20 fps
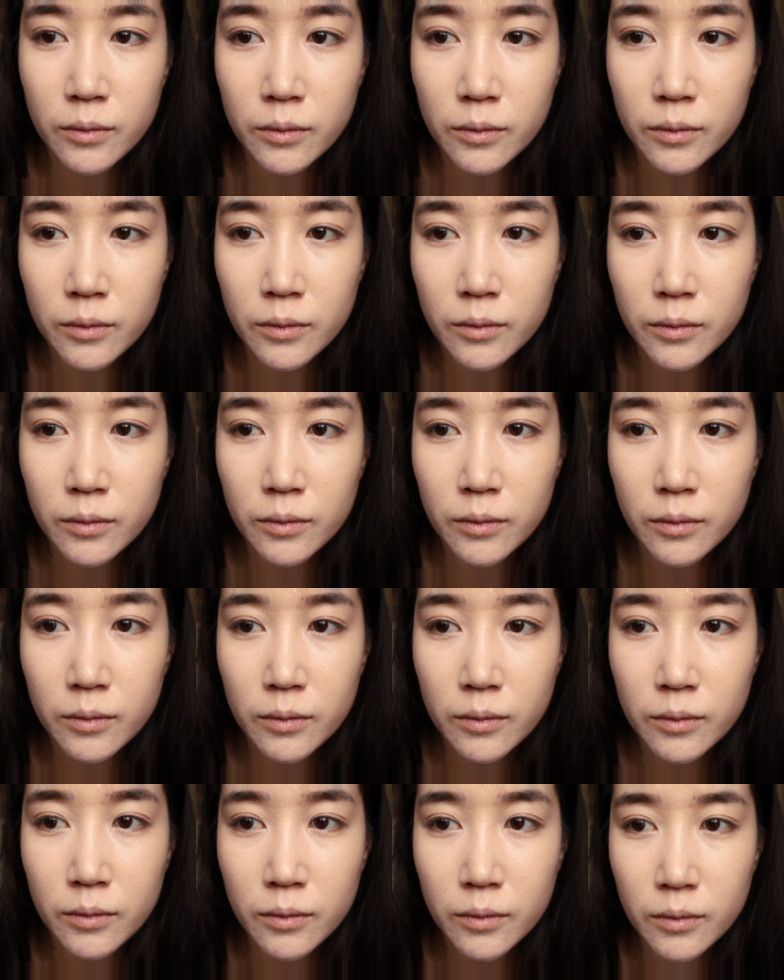
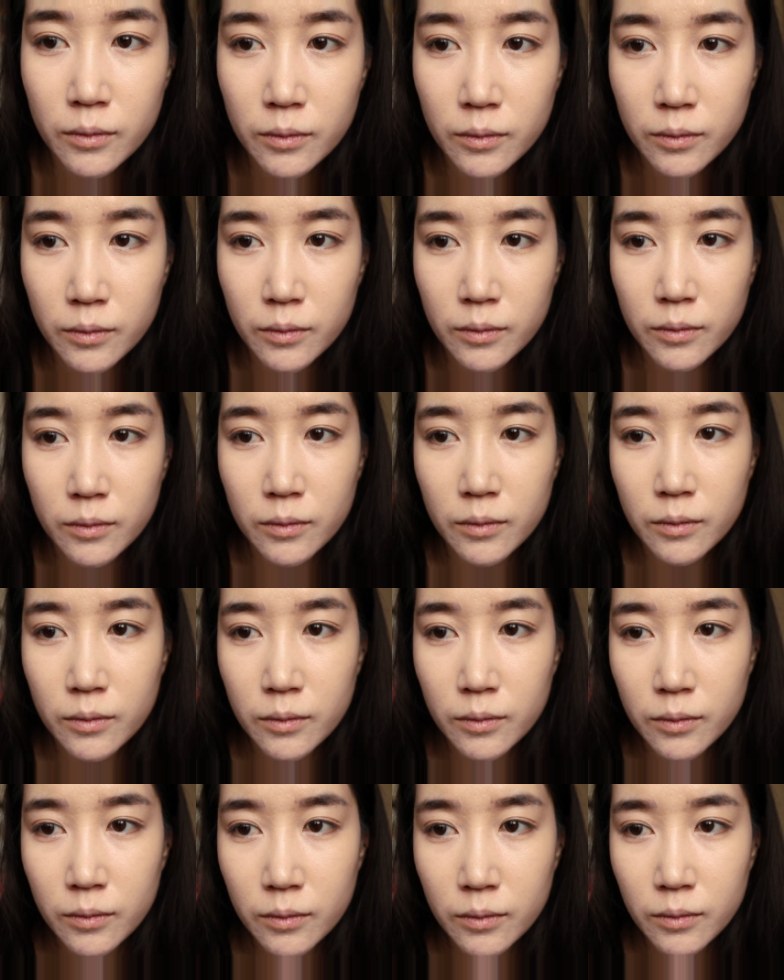
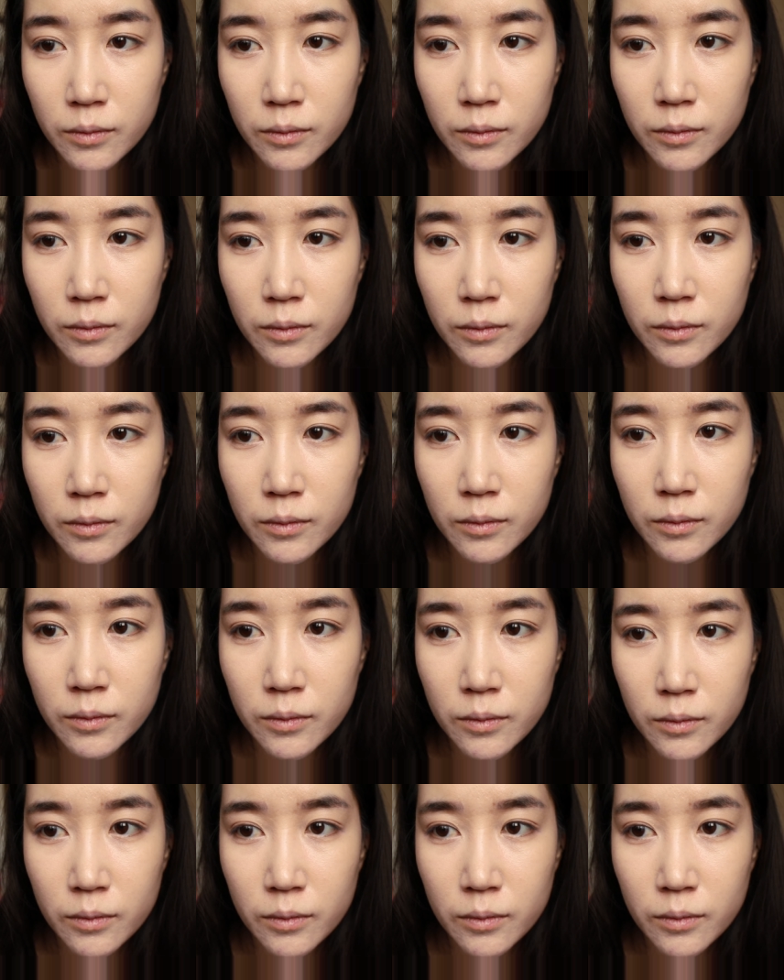Nothing is said.